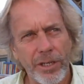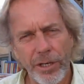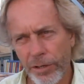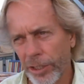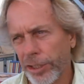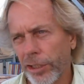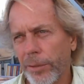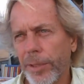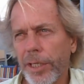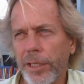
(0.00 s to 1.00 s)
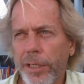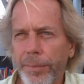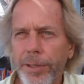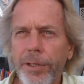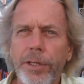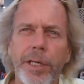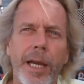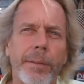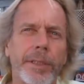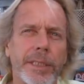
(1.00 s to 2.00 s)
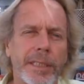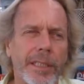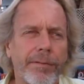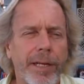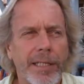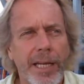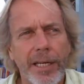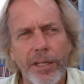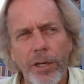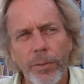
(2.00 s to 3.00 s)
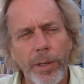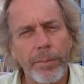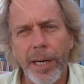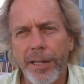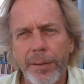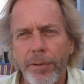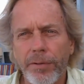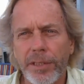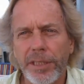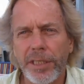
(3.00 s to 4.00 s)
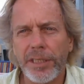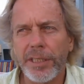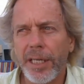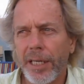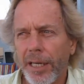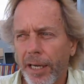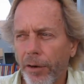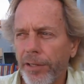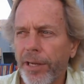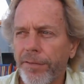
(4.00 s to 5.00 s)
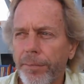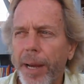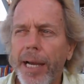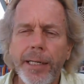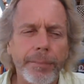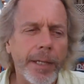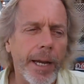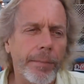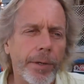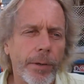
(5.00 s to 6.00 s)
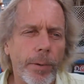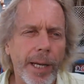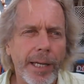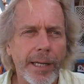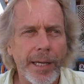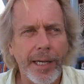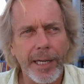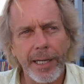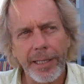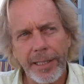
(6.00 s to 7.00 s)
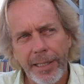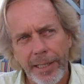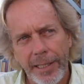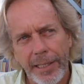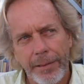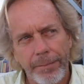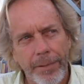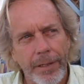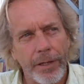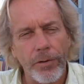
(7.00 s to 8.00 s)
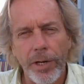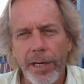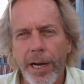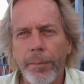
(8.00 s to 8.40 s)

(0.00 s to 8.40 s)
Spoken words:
of course, you're going to bring the computer, cameras, and stuff like that. You don't want to buy them overseas. and always have a backup camera in a way. And according to how